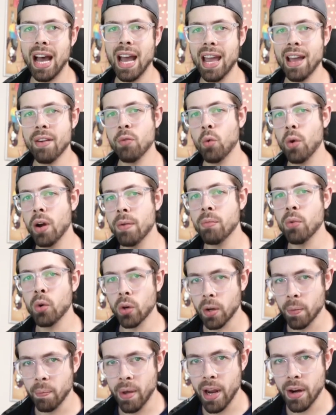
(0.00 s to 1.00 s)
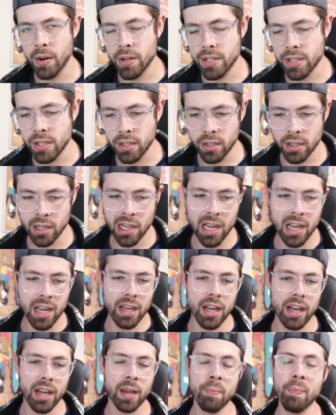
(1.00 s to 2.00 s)
I have one more comparison.
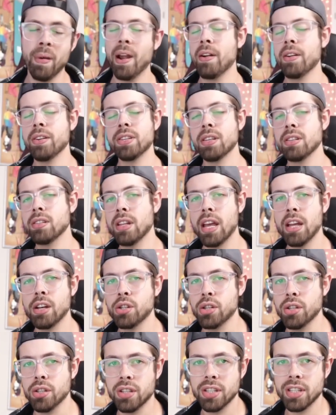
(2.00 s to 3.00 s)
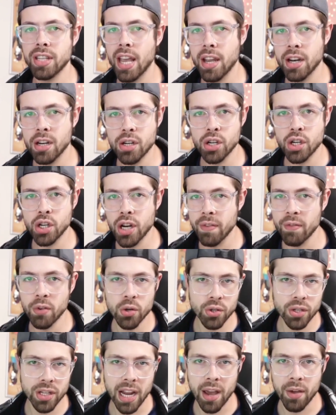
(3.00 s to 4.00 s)
A comparison that should send
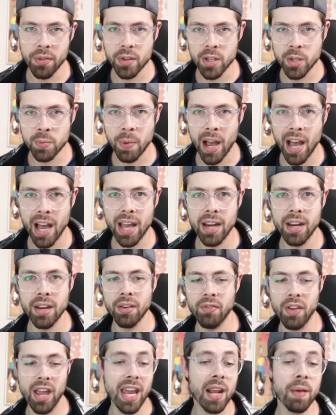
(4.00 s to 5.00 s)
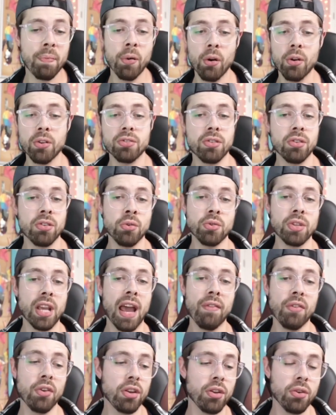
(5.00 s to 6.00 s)
shivers down the spine of any person who's
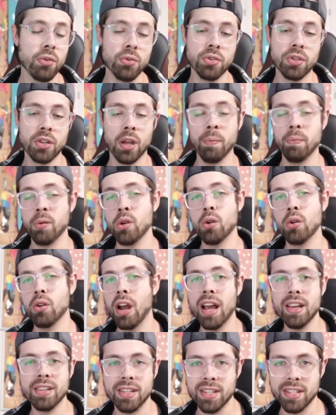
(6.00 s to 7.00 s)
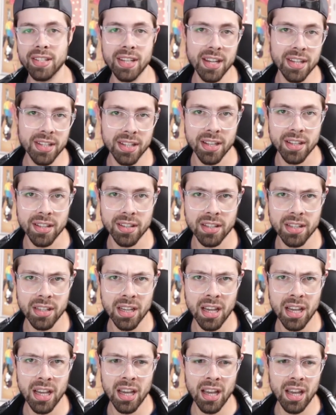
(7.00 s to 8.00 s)
ever used computerized assistance
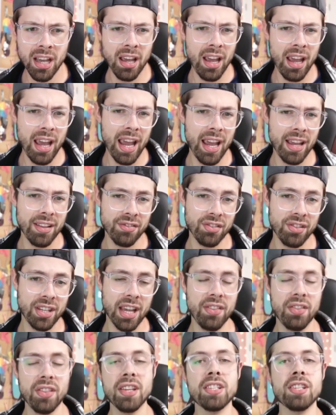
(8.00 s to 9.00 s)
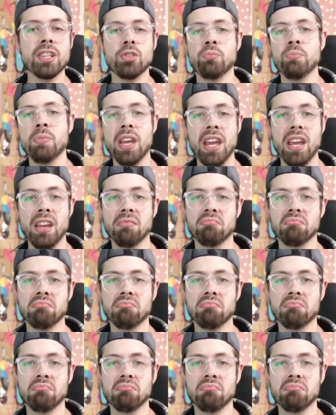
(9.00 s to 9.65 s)
and said, this is me,